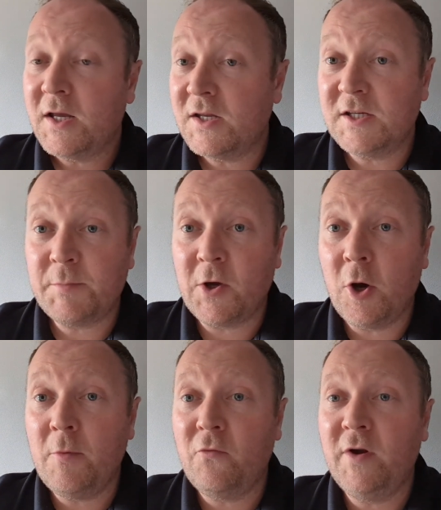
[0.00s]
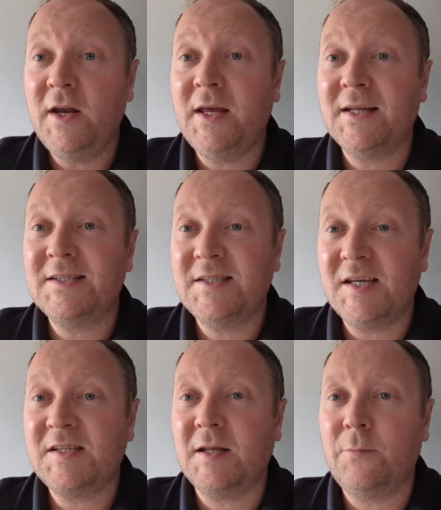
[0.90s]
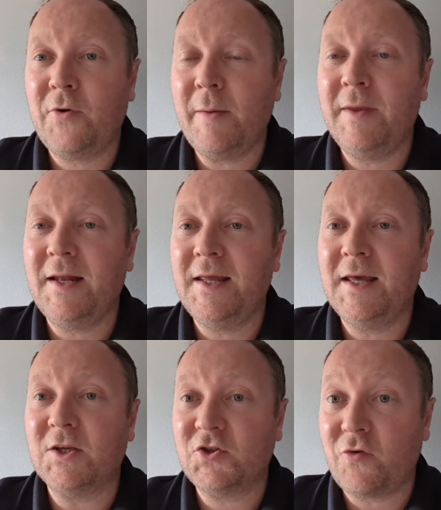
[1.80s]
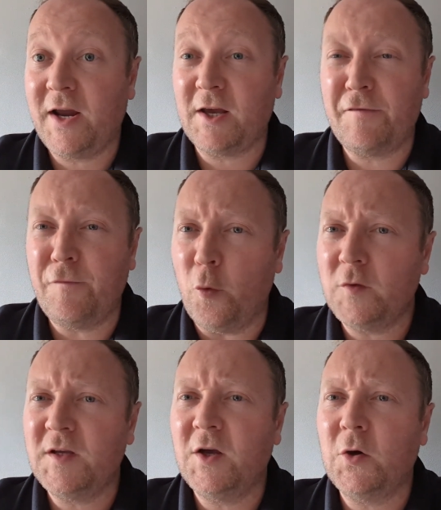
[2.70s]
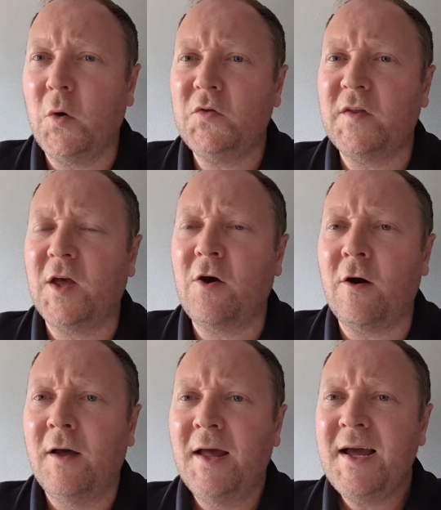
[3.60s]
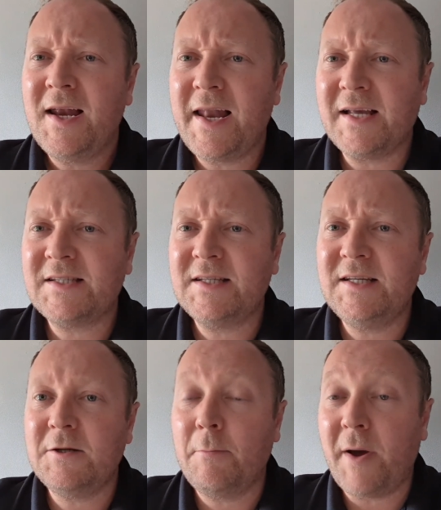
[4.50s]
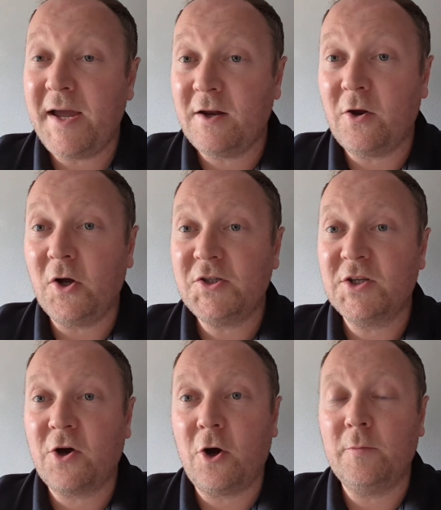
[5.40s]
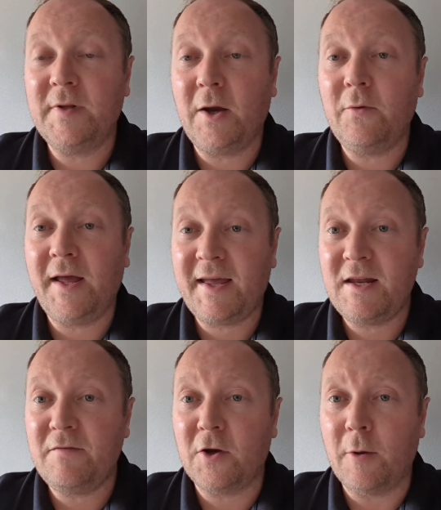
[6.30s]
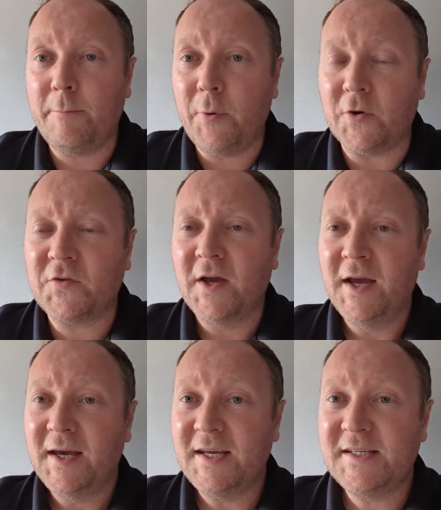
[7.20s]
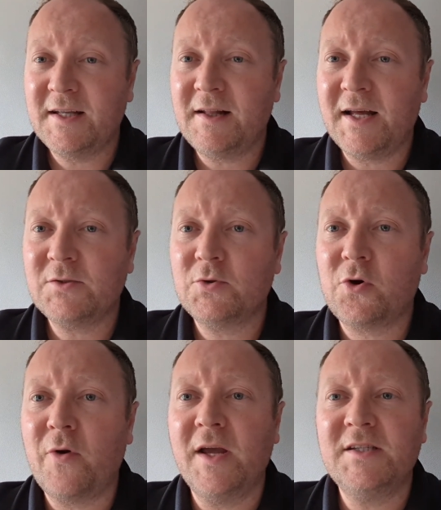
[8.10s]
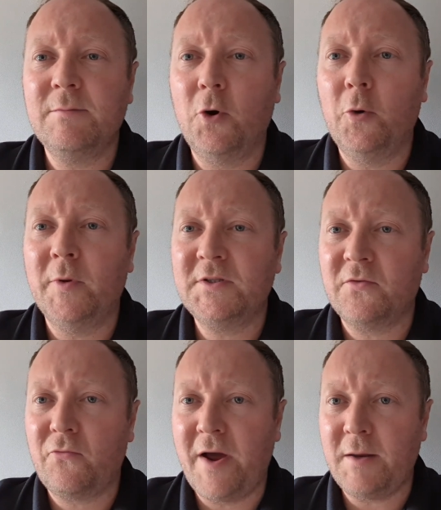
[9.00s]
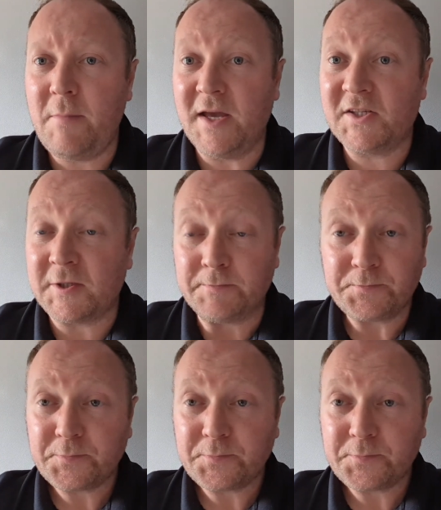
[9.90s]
He's become a really consistent Premier League striker. 14 goals that he got last season. And by and large, he's calmed down a hell of a lot, but he still has those crazy moments of red mist